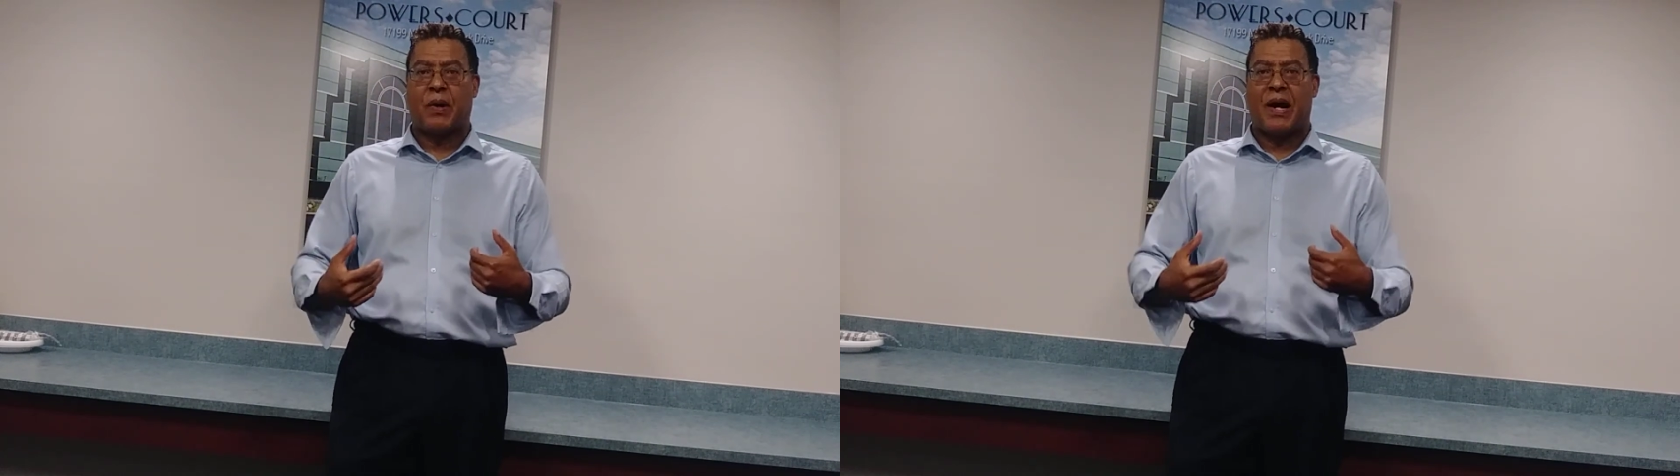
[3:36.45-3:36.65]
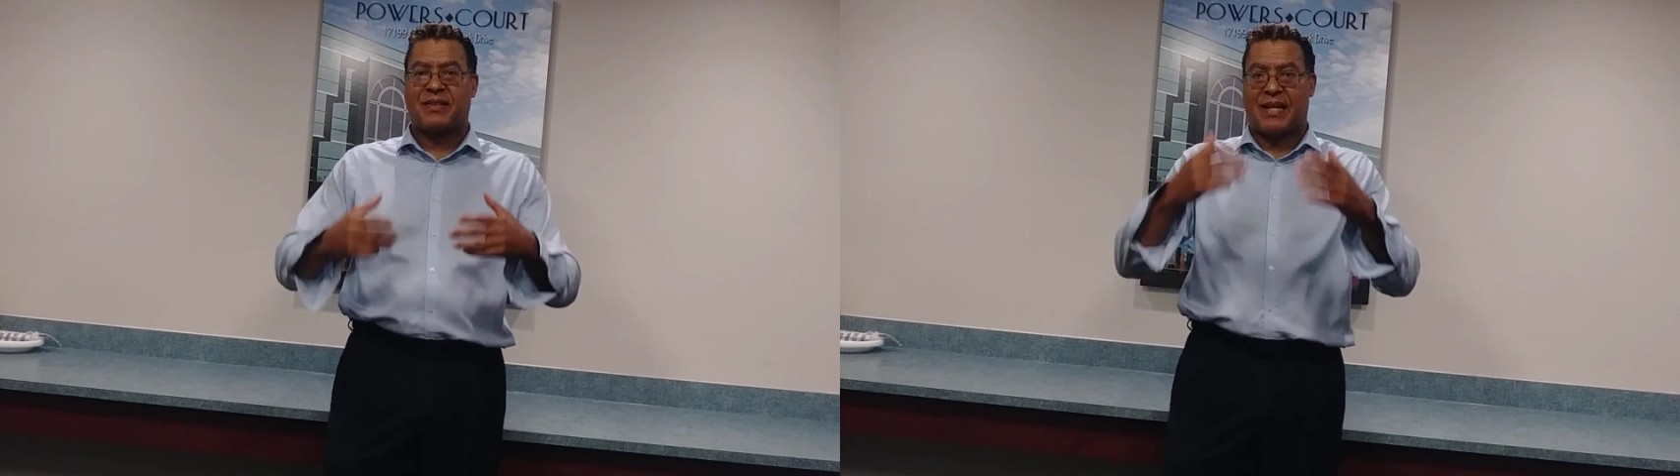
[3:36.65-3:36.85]

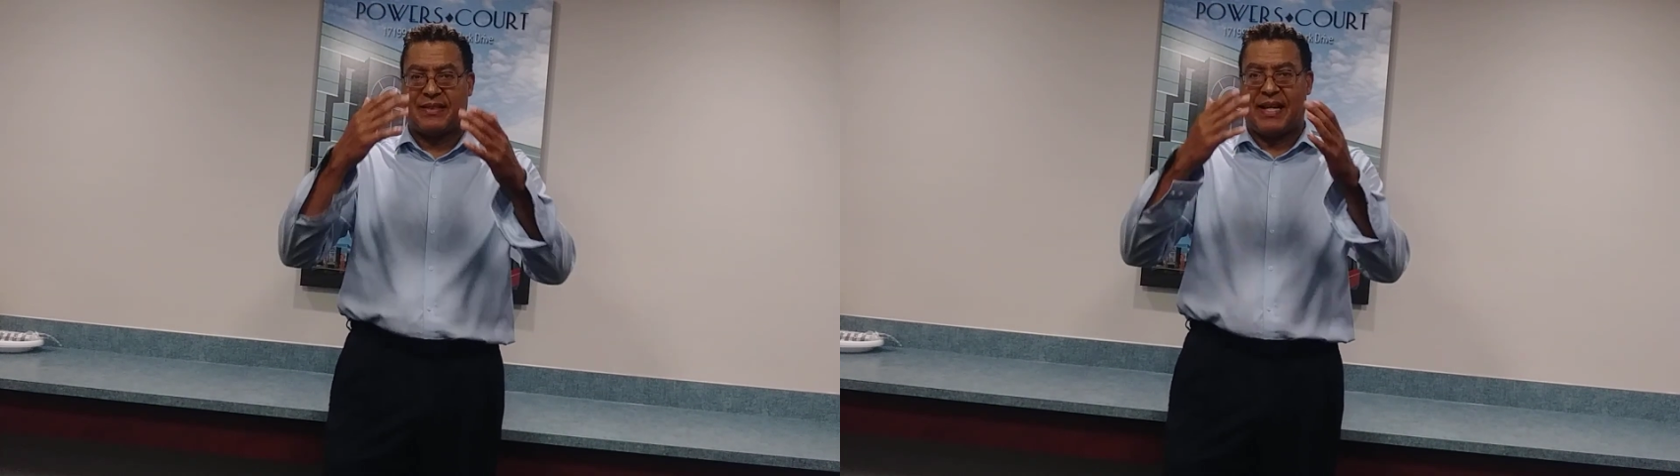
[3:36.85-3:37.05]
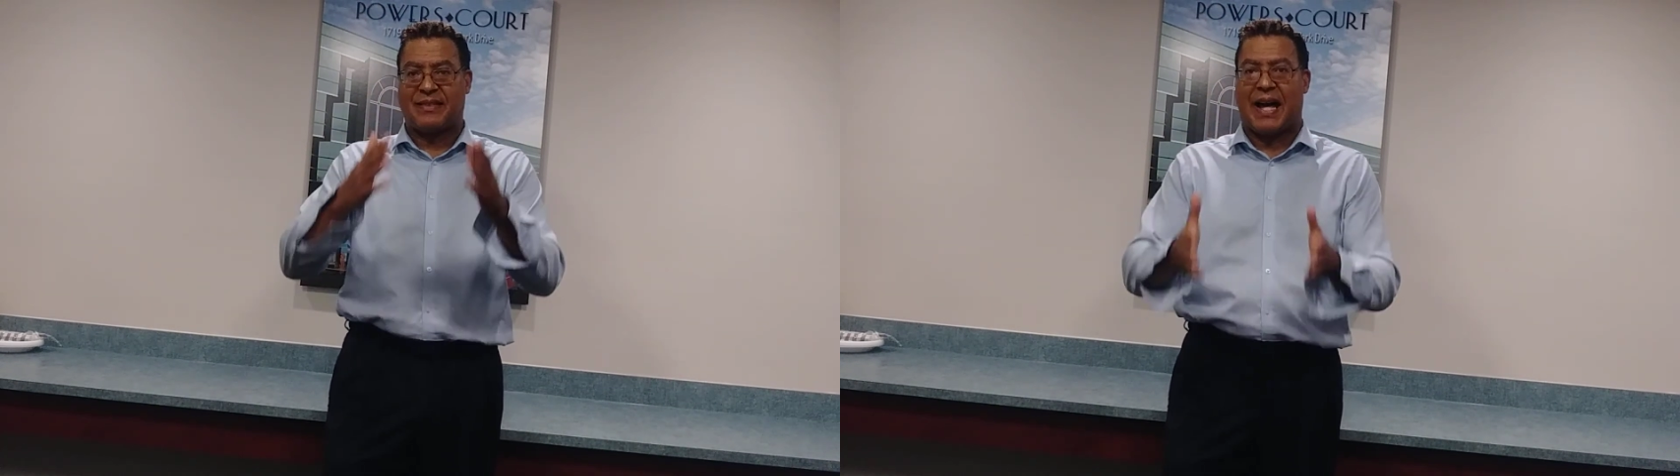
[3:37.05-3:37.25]

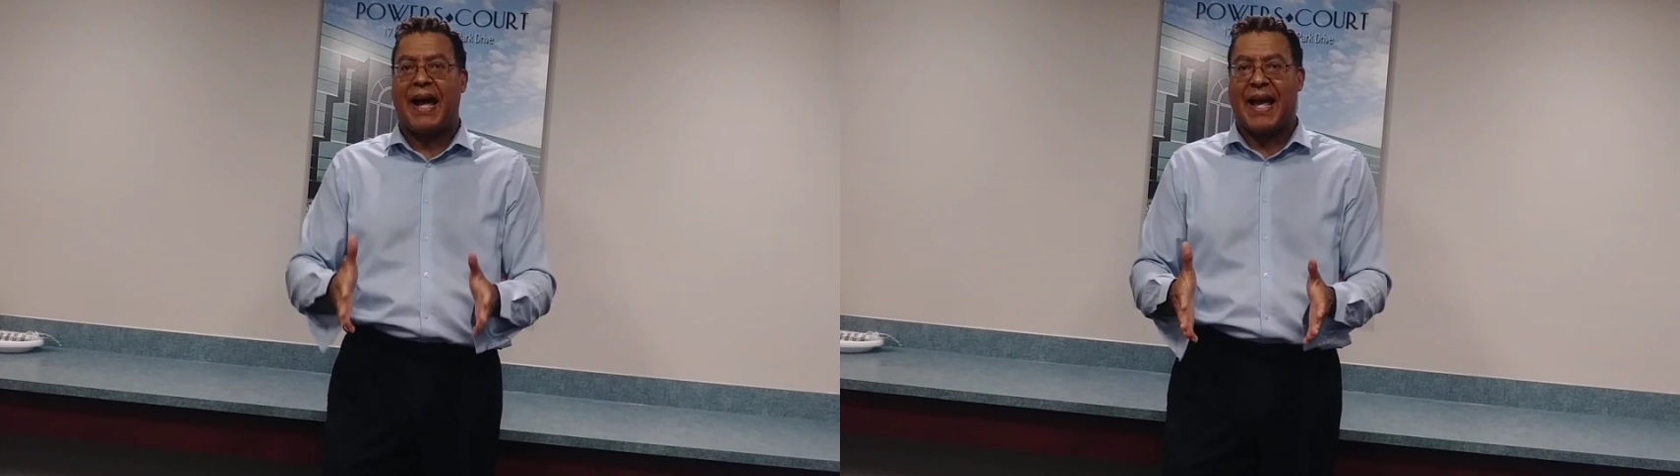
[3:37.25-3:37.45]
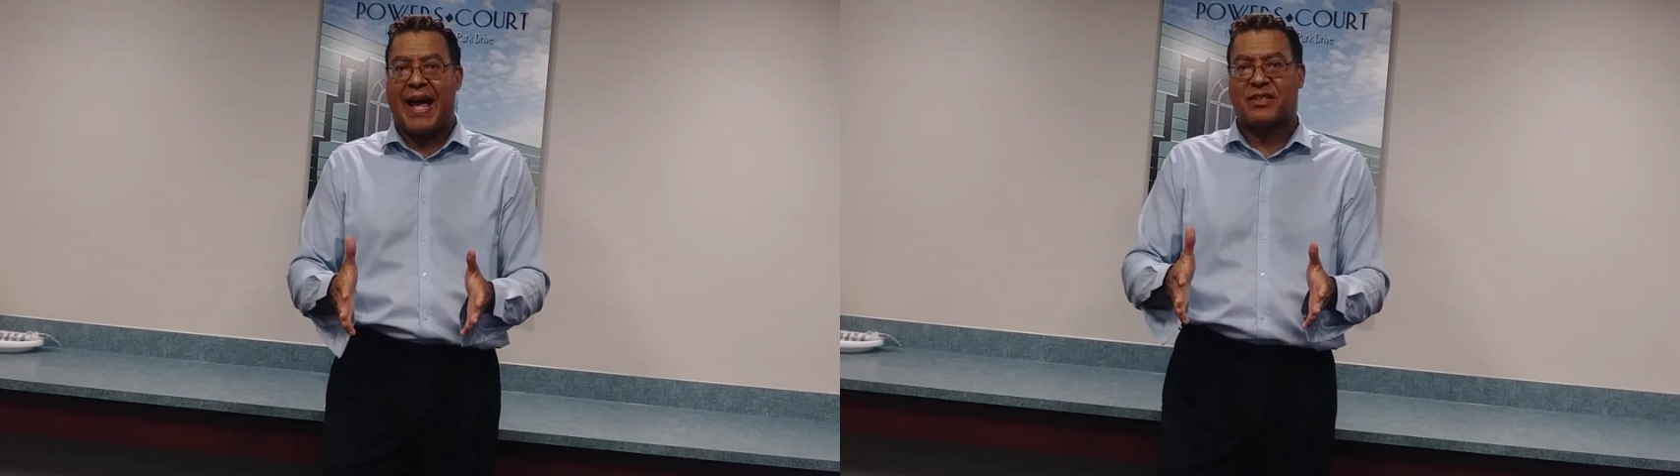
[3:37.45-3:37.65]
process is
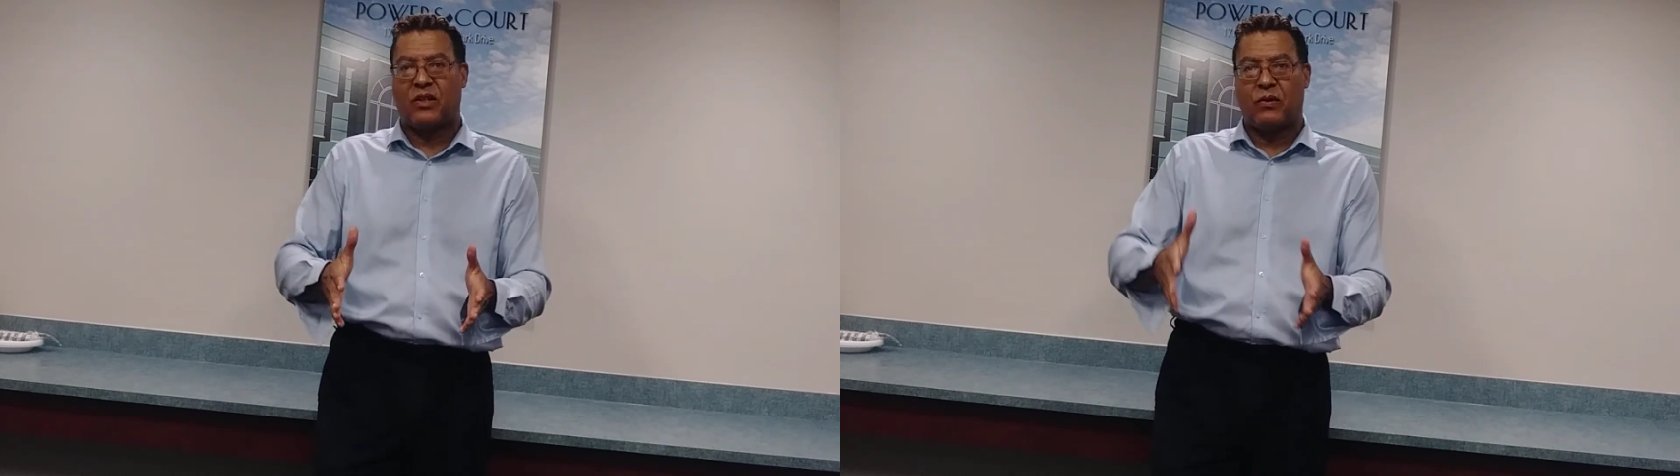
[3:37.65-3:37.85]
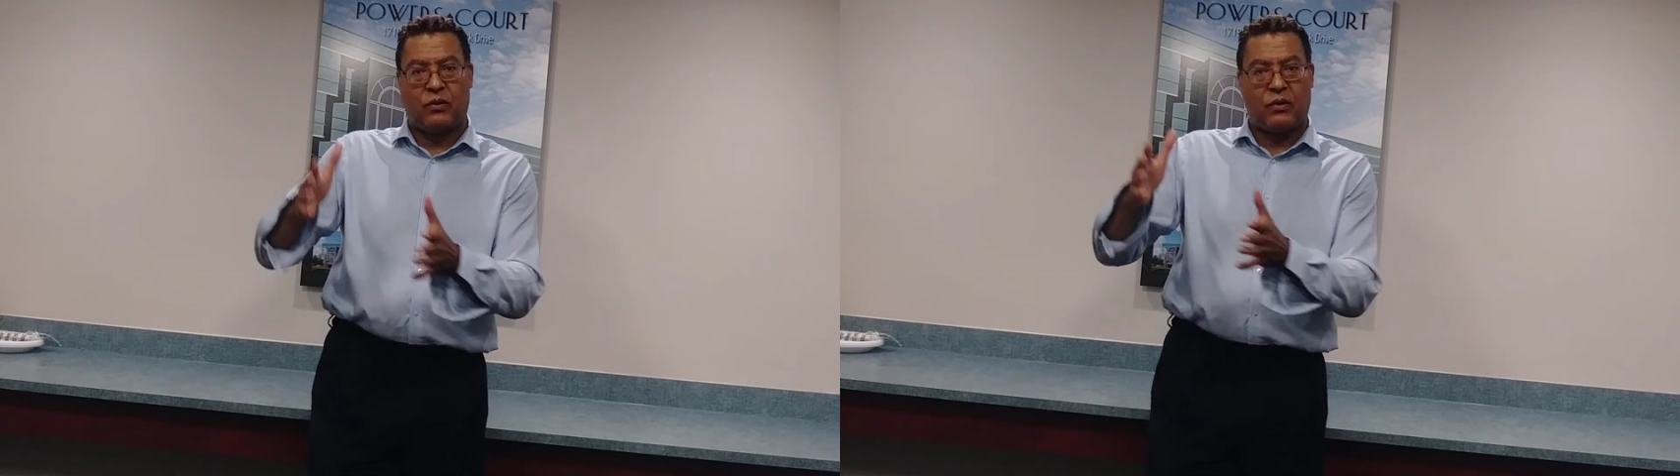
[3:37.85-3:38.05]
I ask
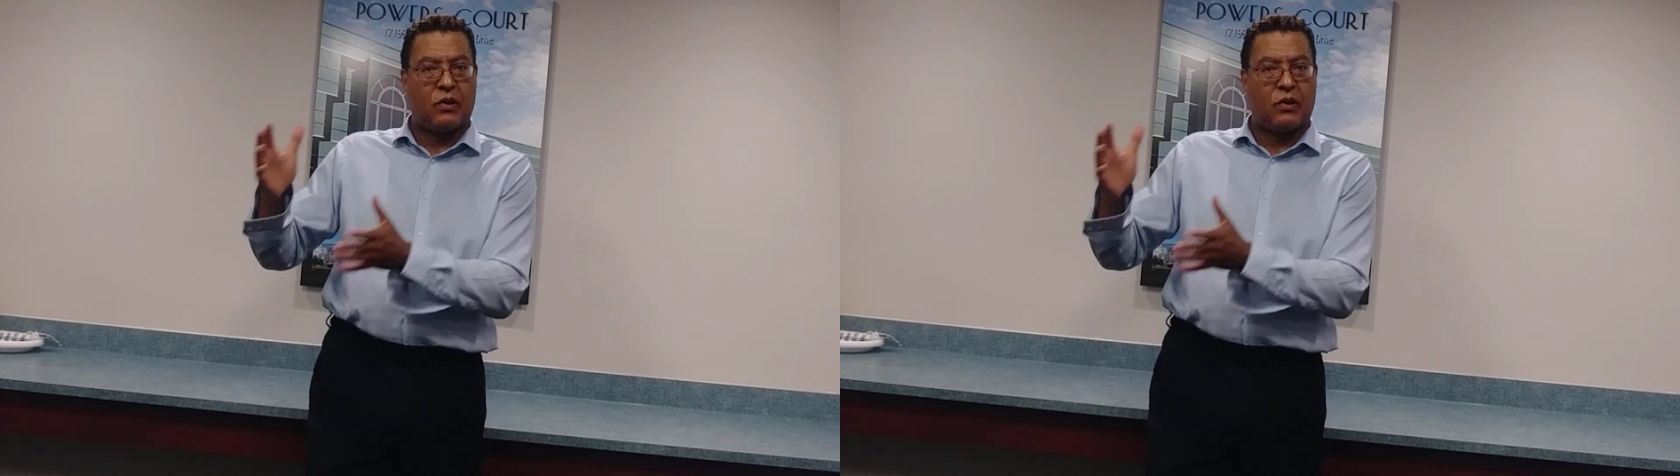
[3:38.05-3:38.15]
you